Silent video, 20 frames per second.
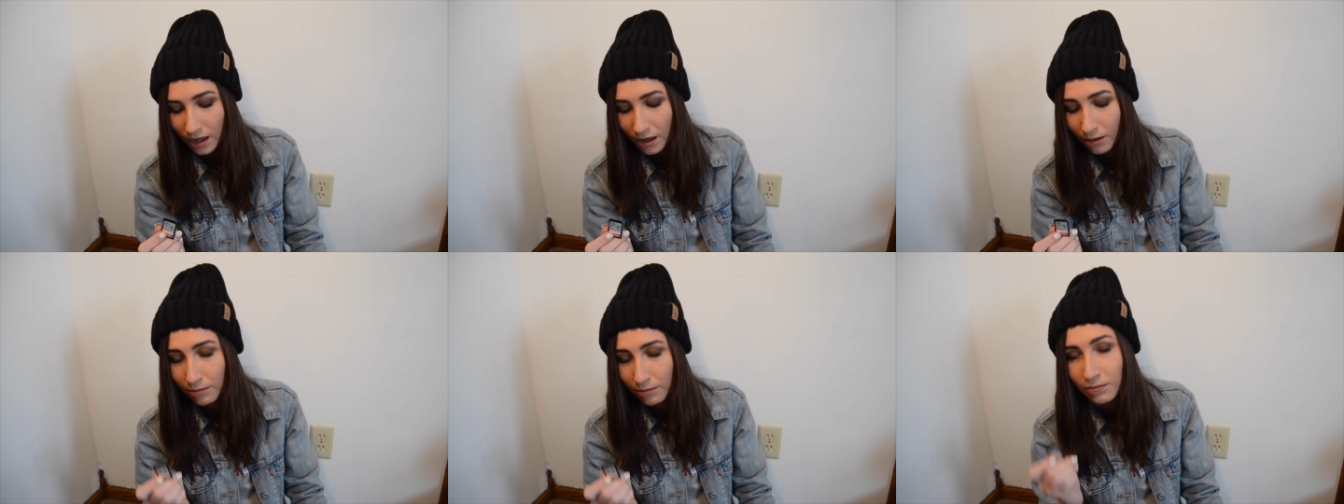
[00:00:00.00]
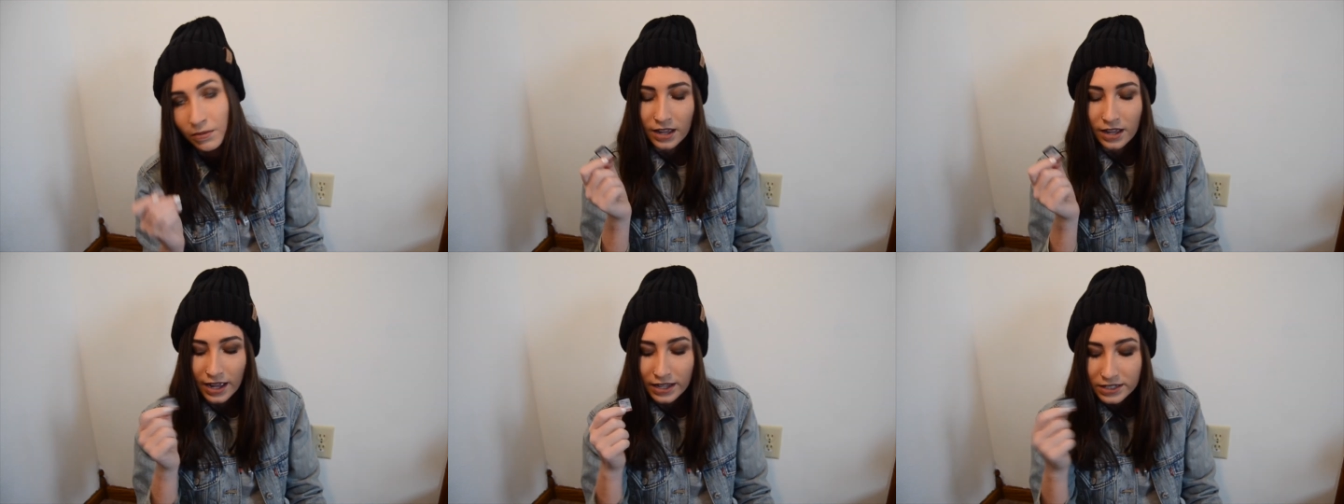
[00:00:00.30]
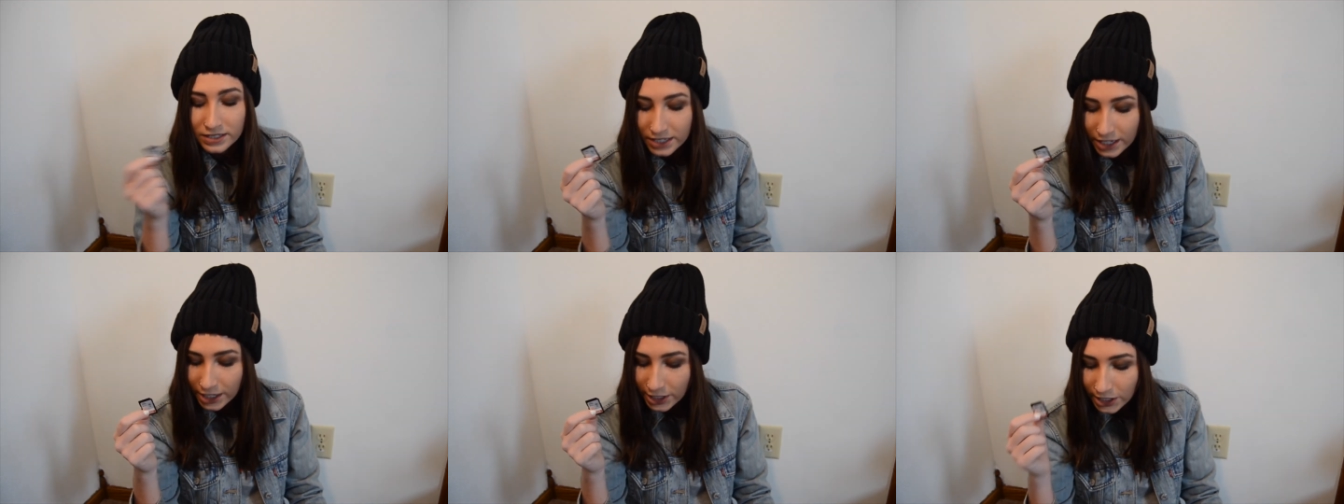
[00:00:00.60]
um,
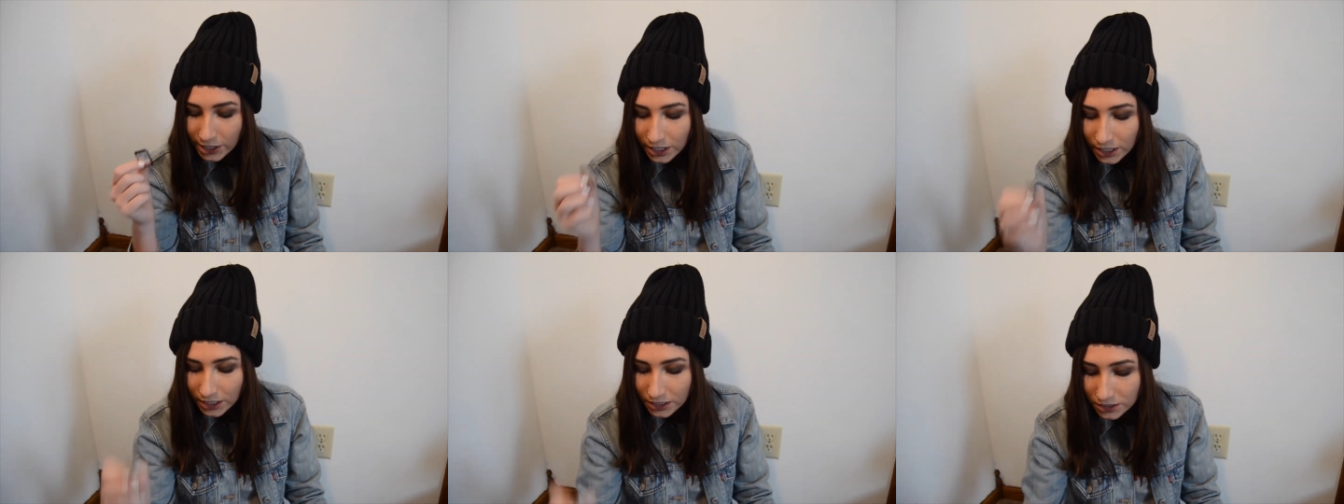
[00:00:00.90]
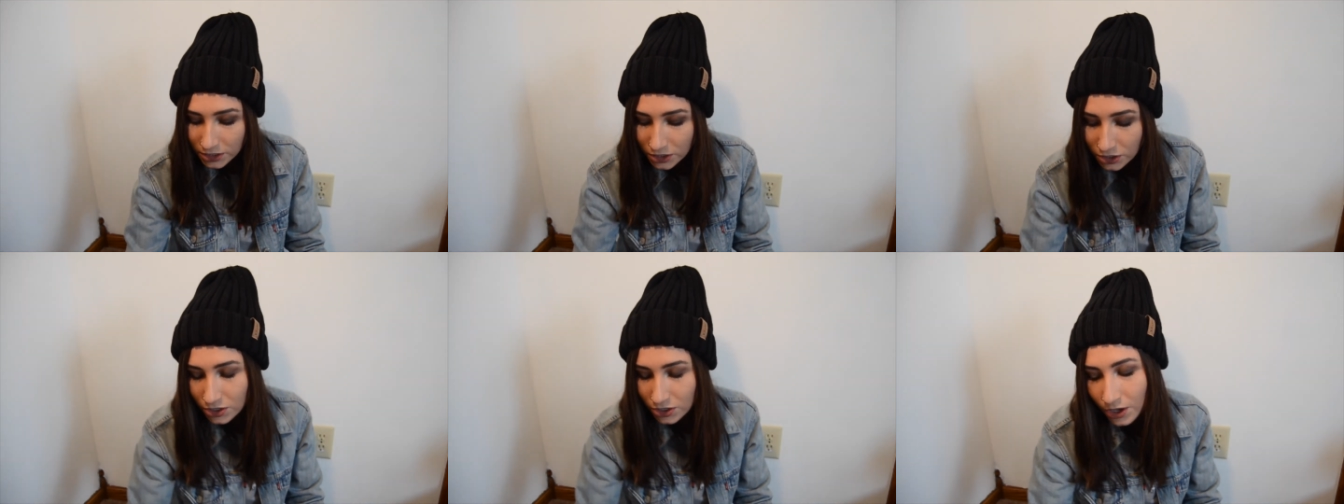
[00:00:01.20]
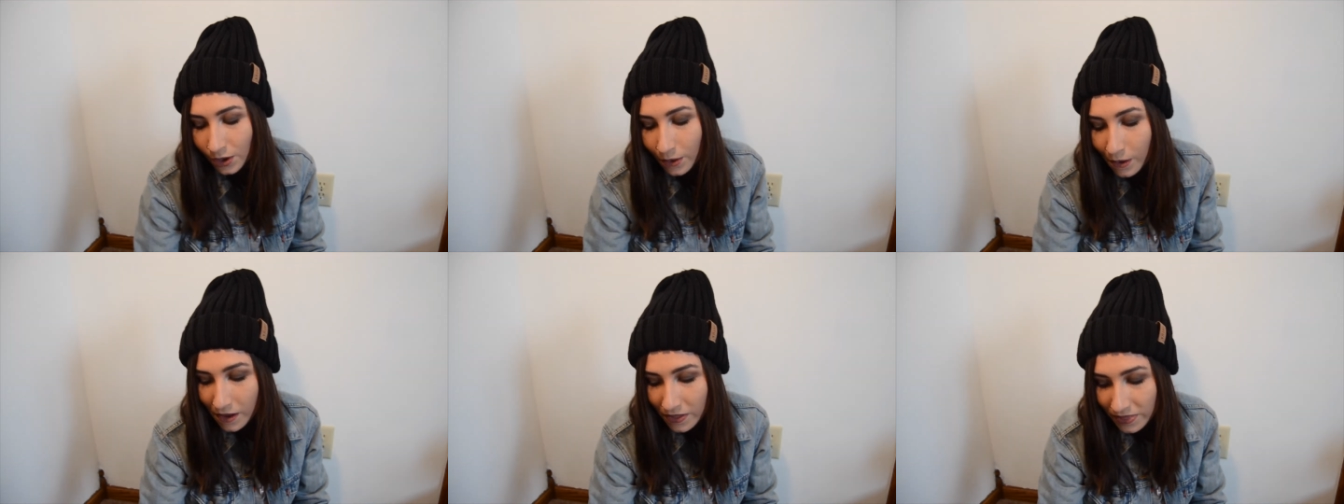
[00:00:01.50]
SD card,
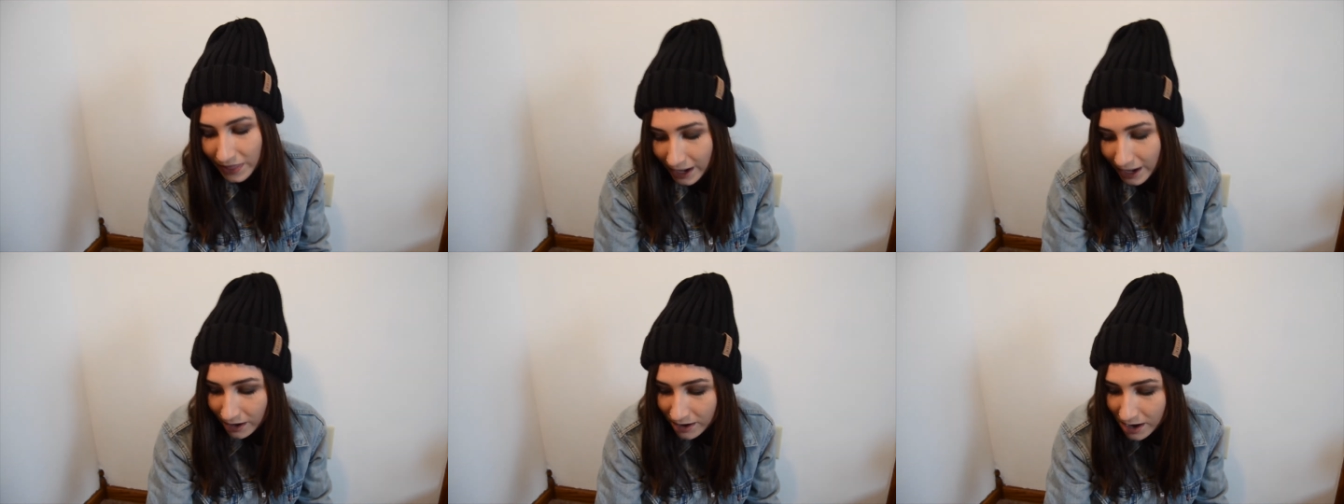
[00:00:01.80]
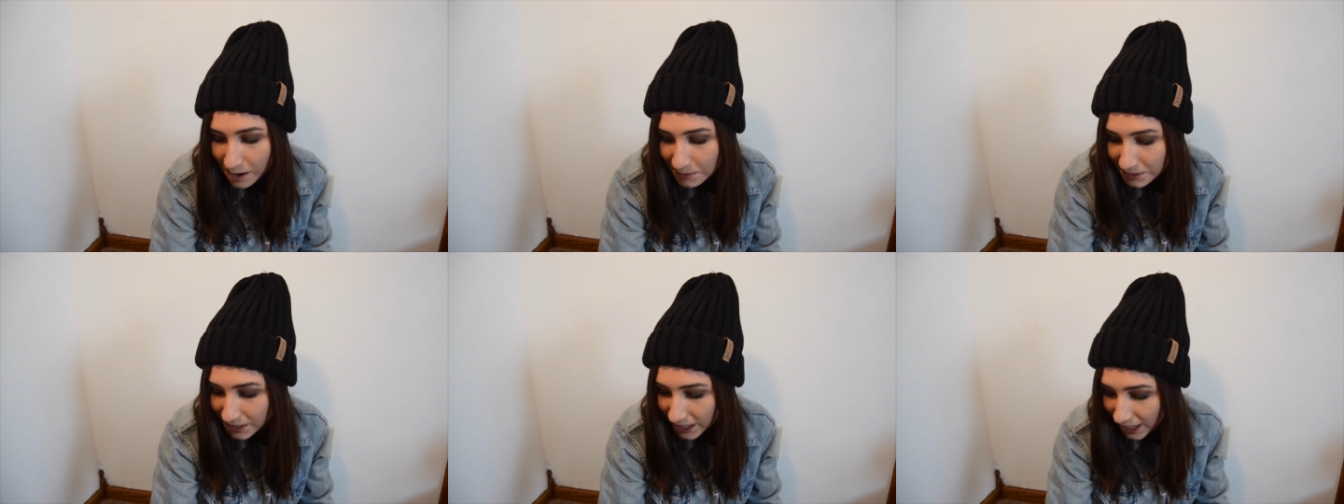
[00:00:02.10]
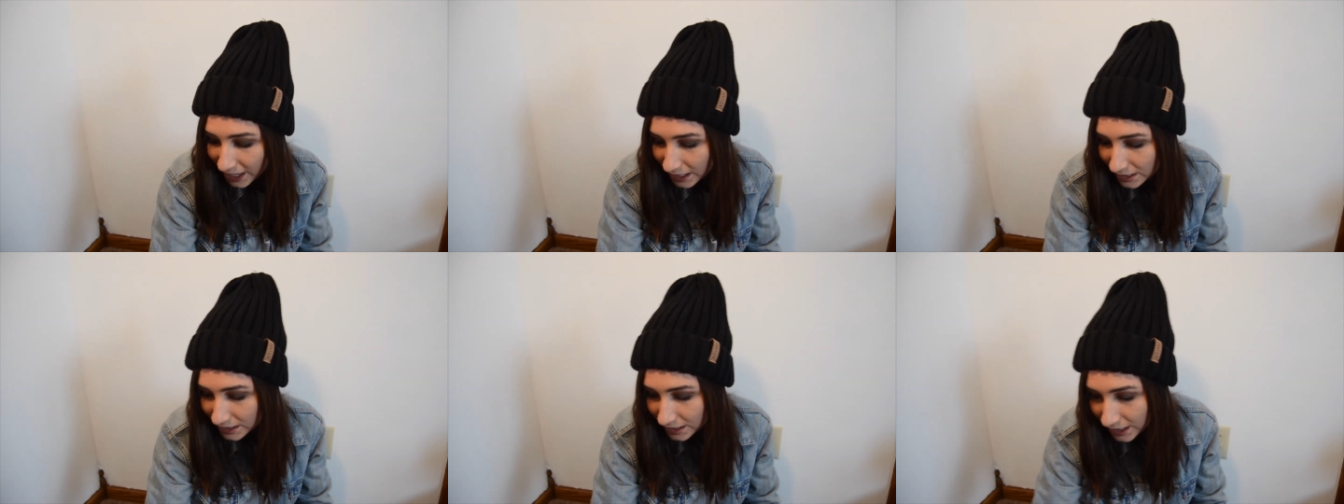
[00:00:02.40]
so that'll come in
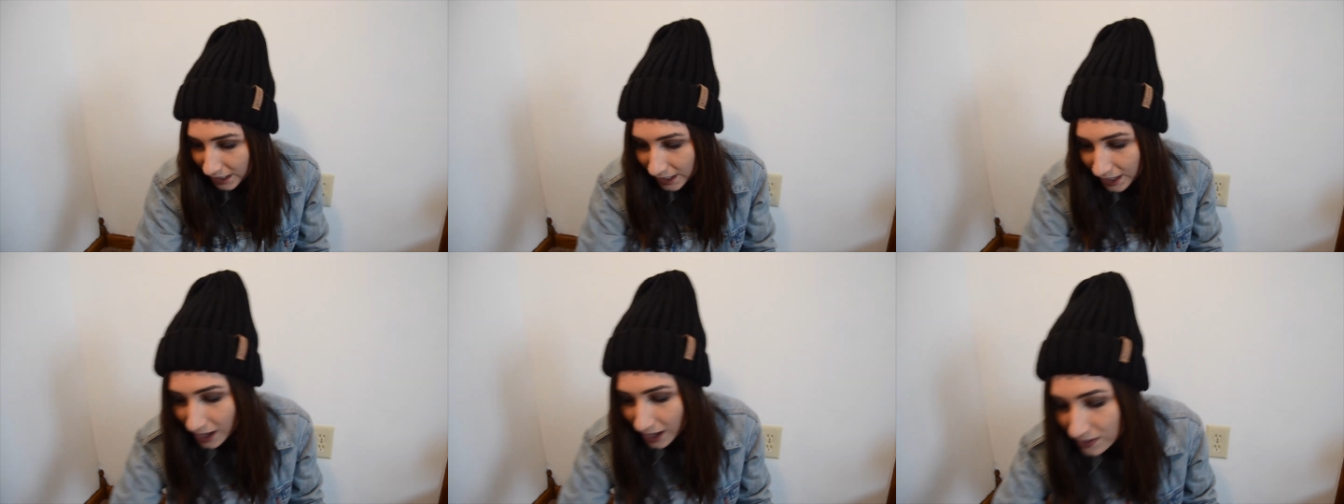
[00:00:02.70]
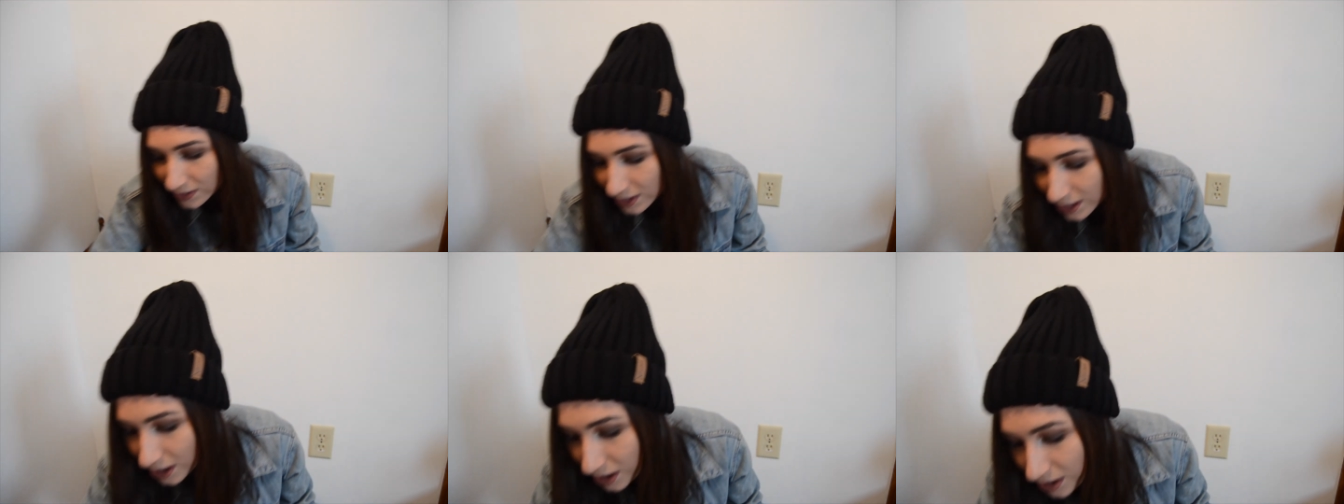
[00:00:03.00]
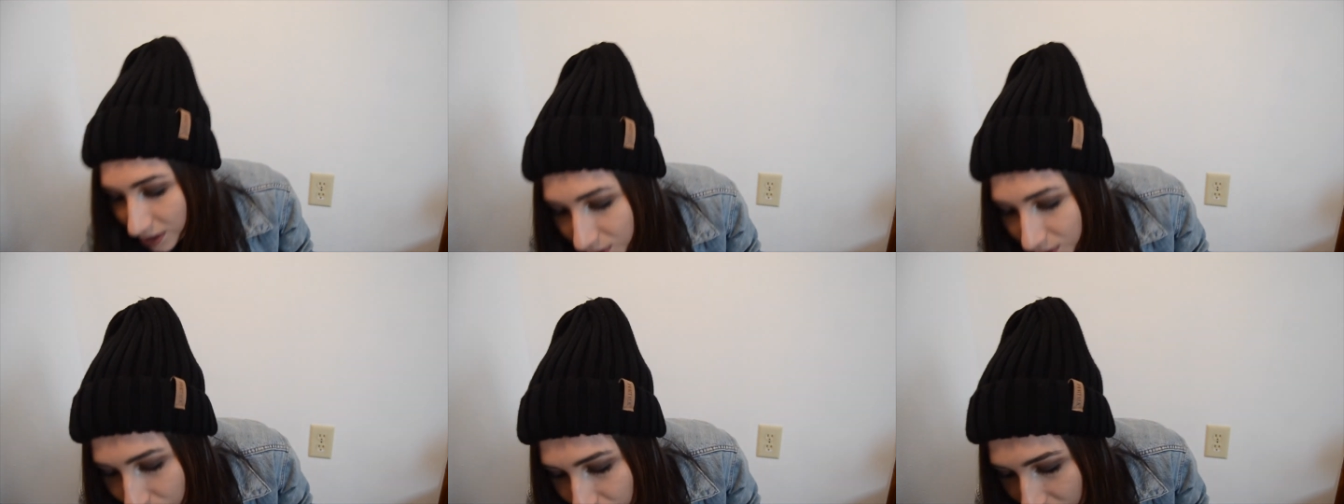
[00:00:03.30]
handy. And then it also